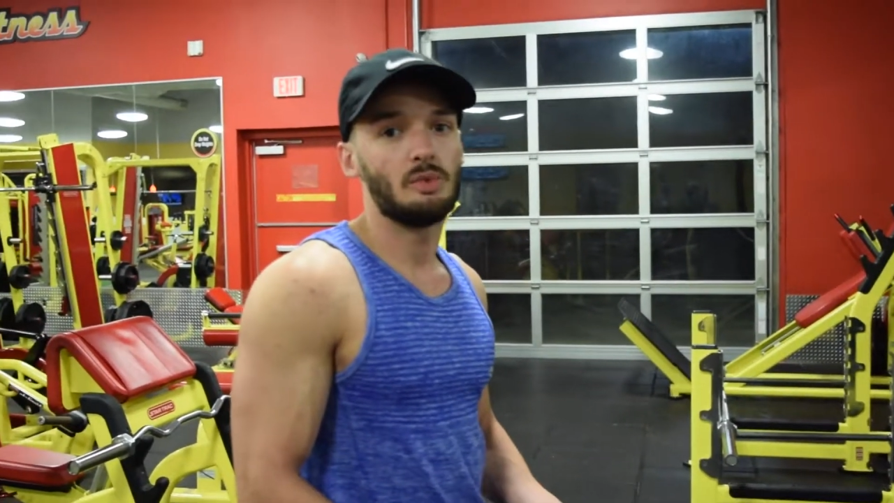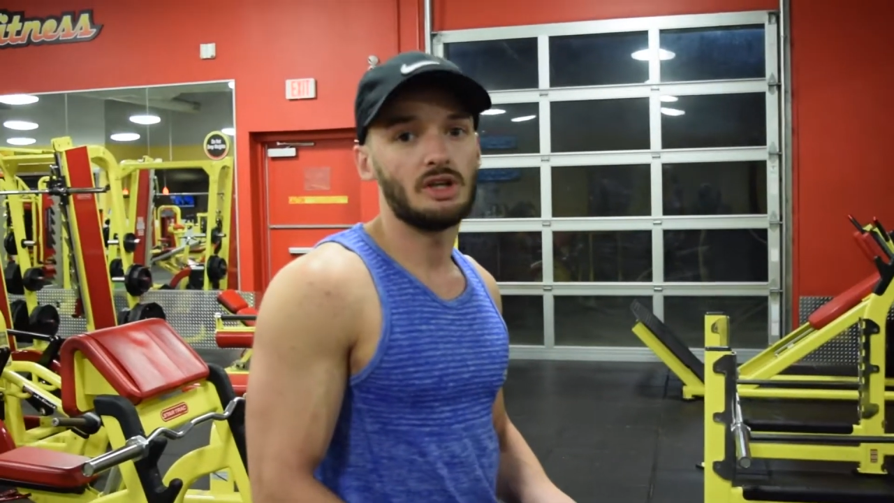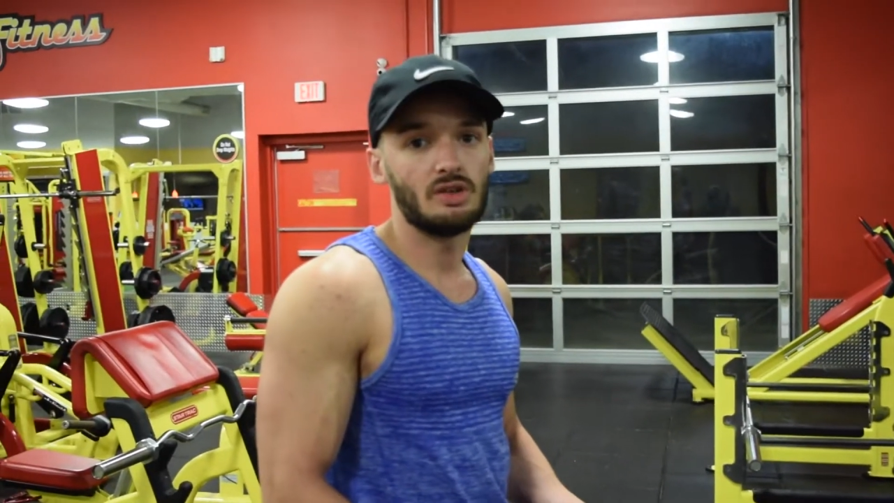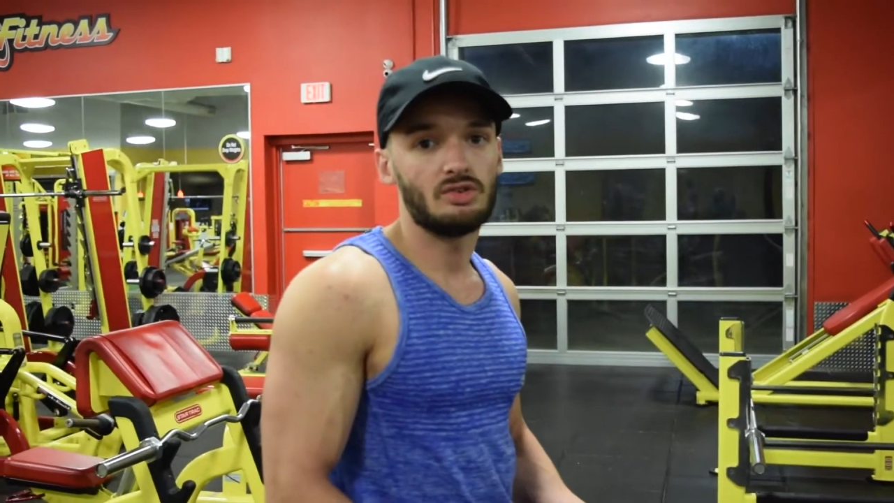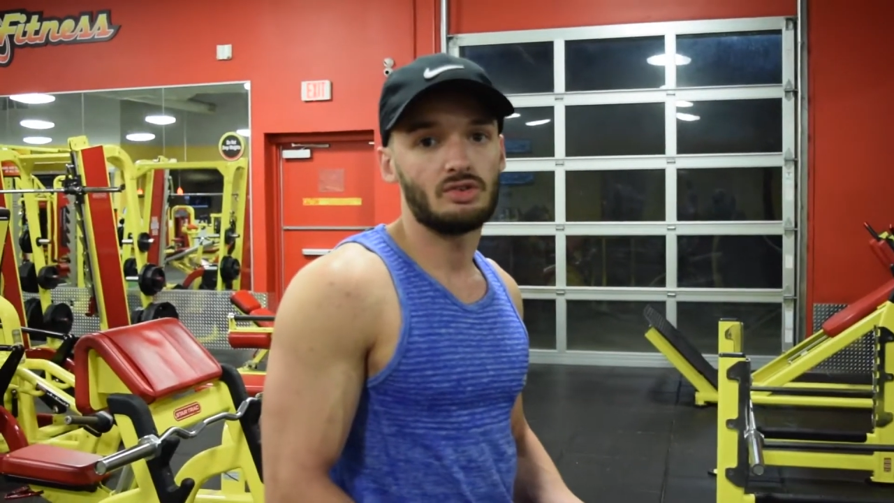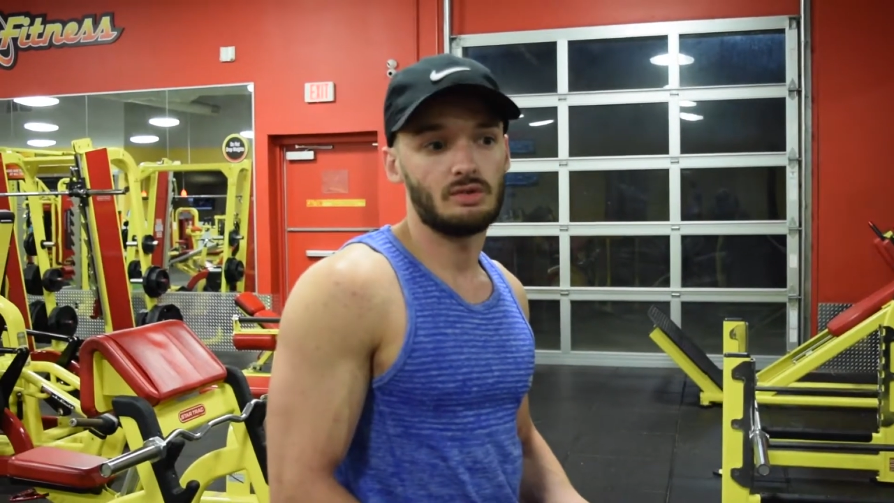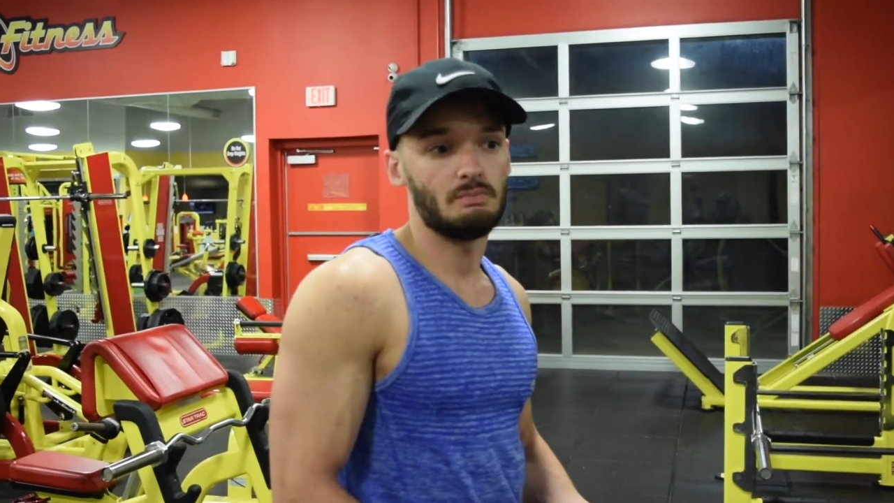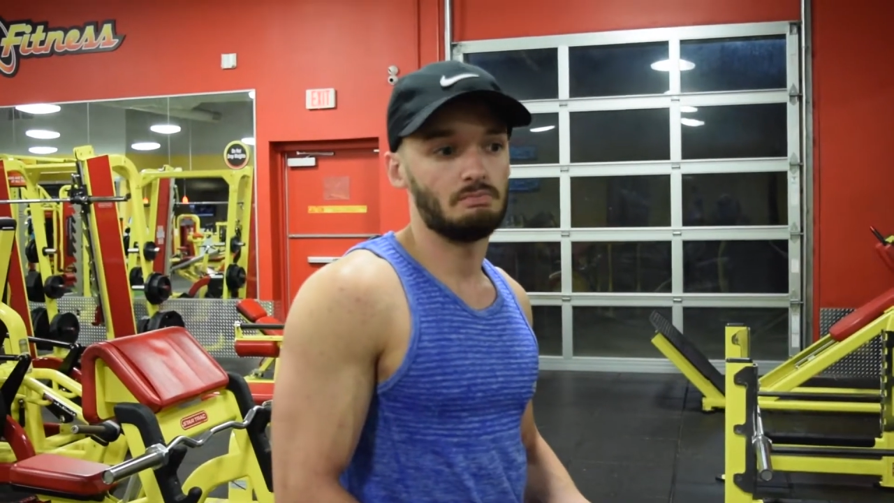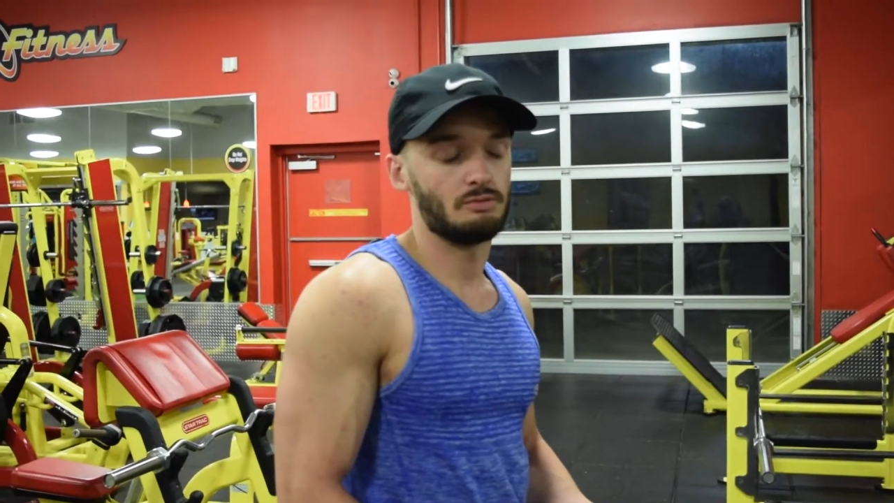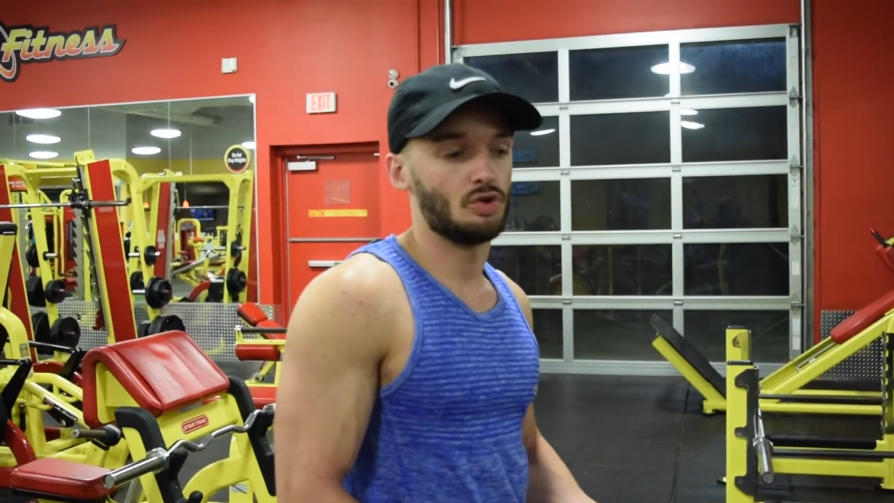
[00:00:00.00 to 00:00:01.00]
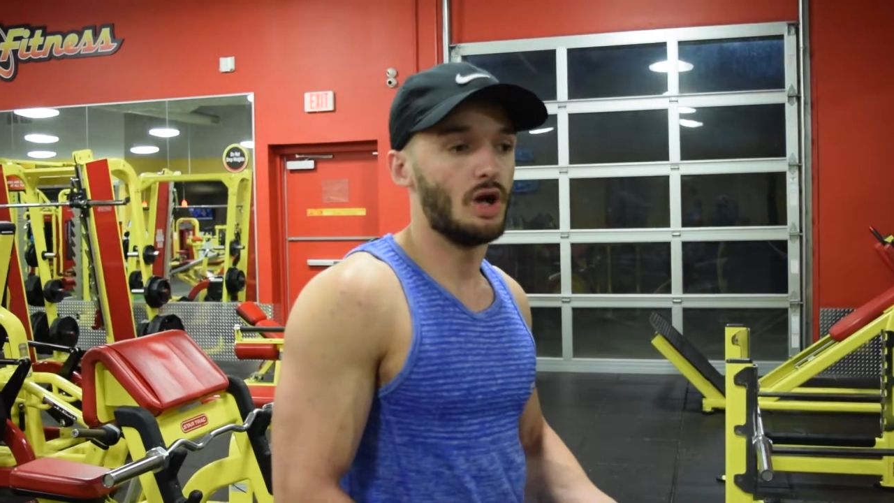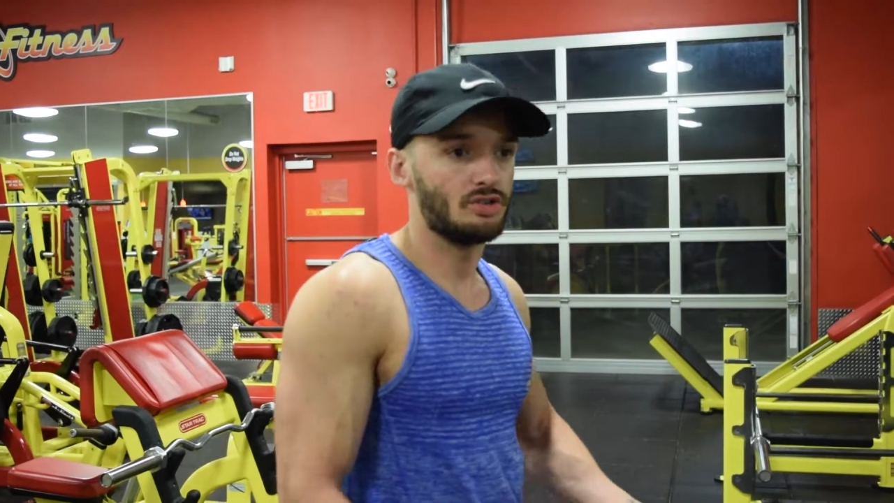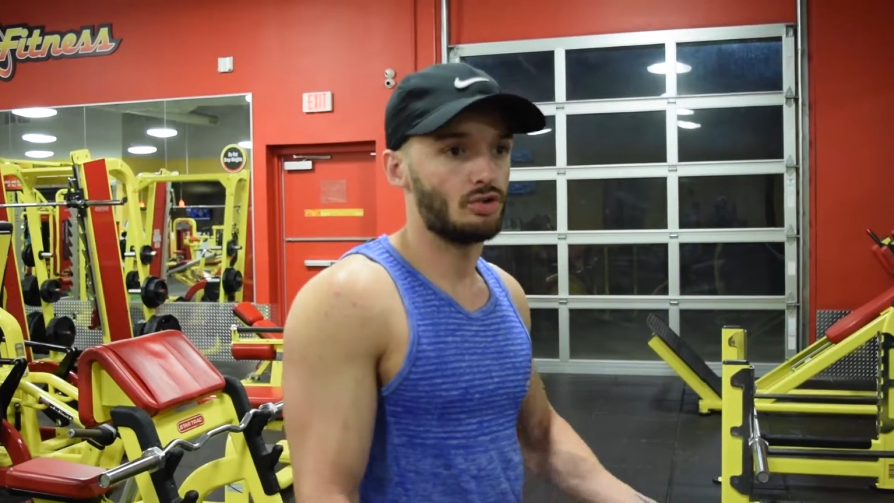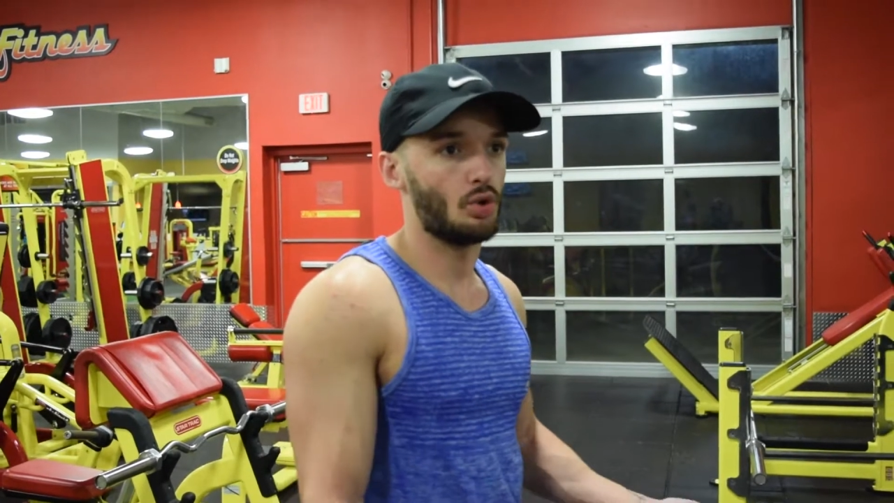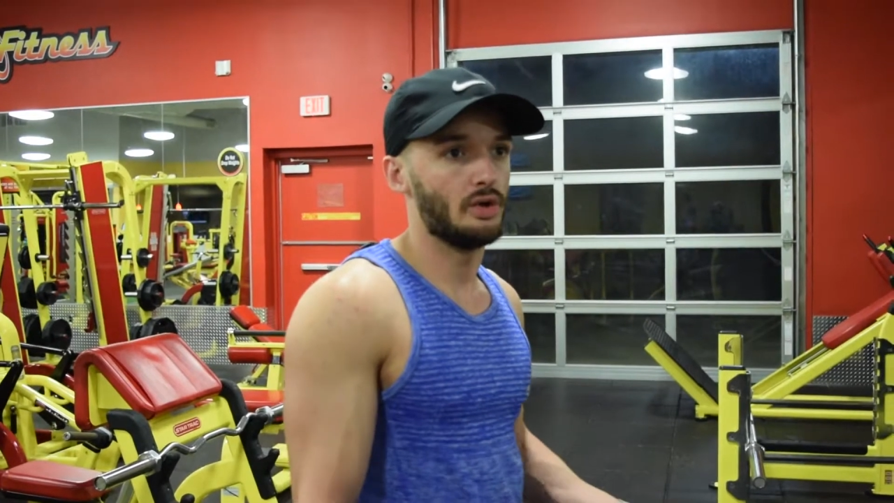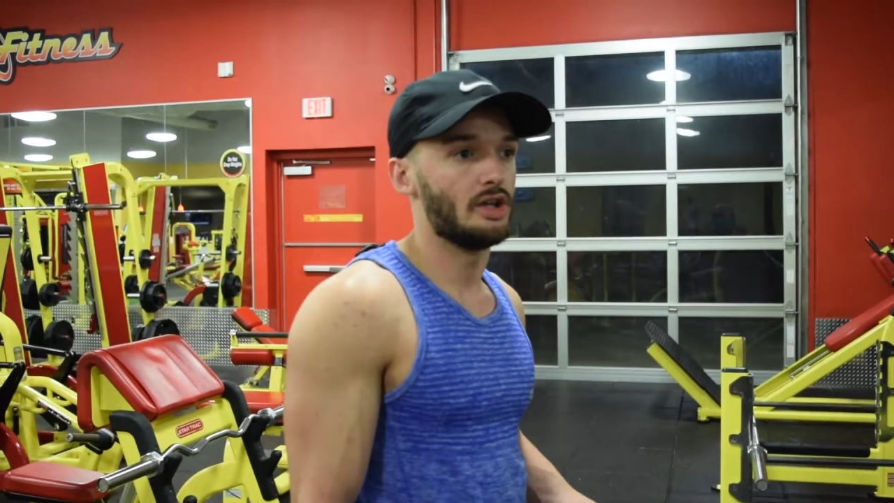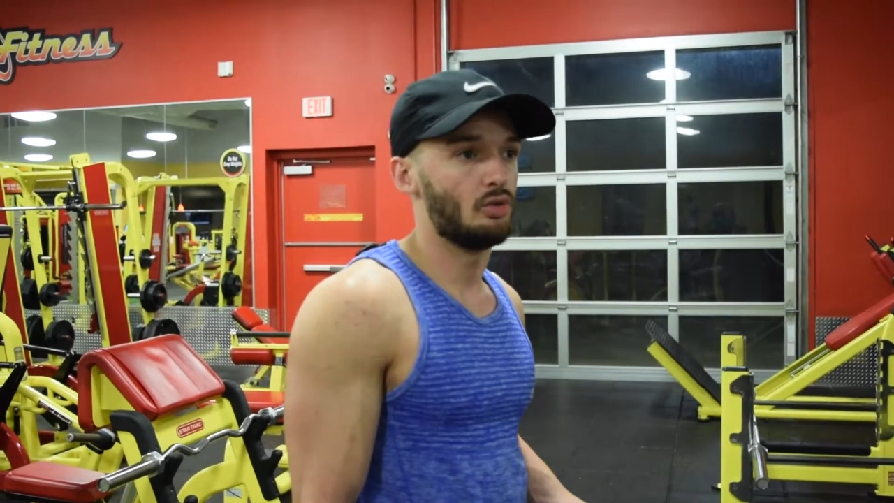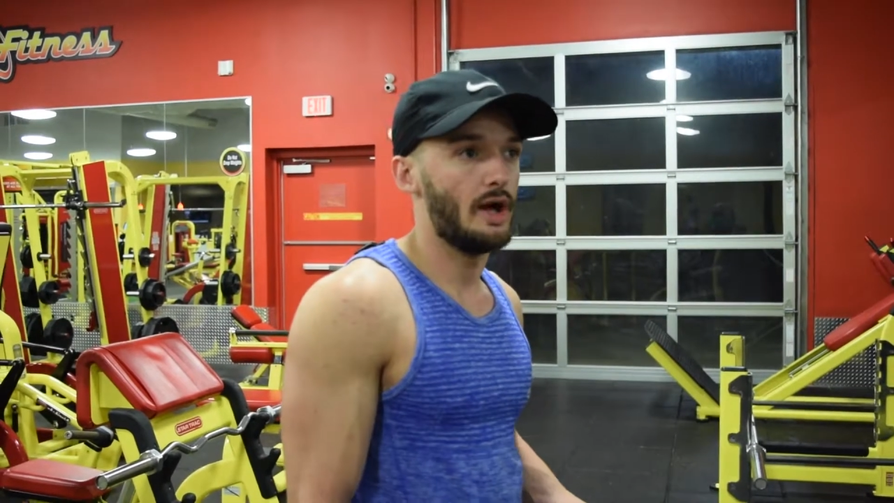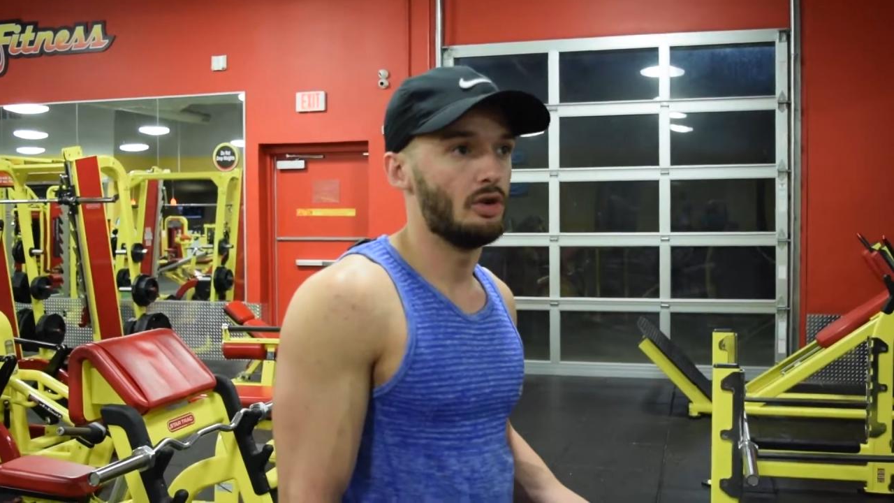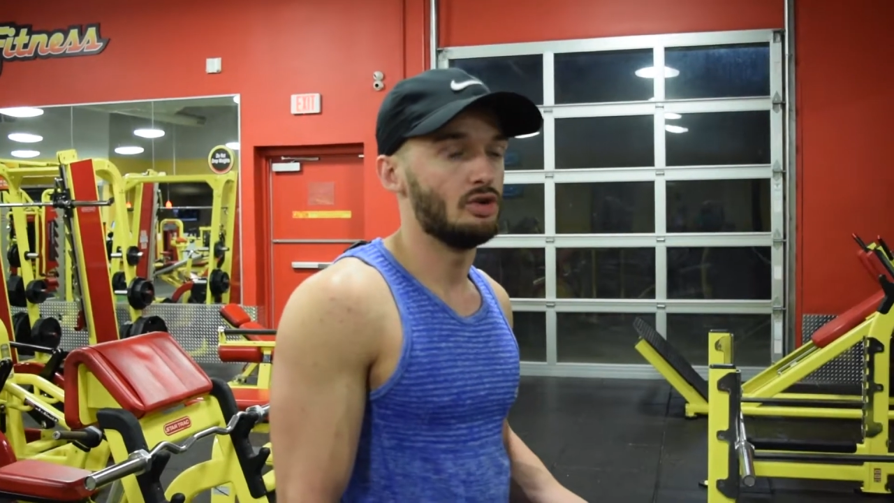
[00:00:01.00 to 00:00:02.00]
because you're not just throwing it
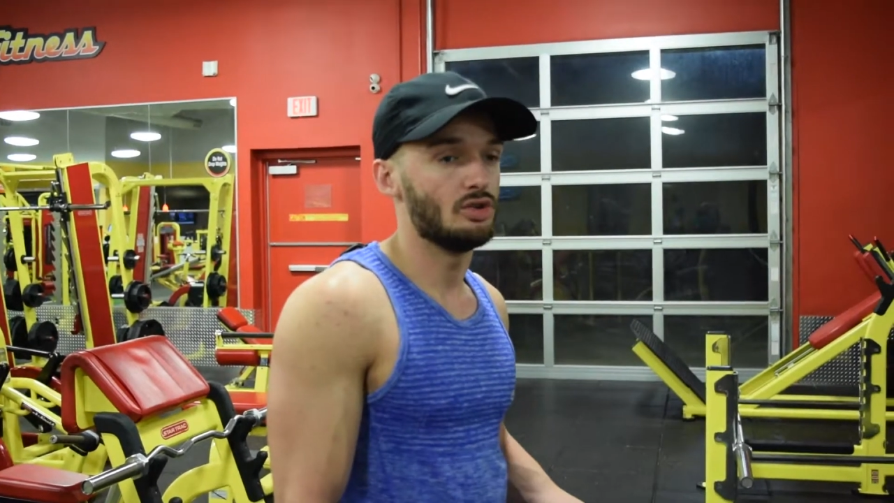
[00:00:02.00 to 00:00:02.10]
around,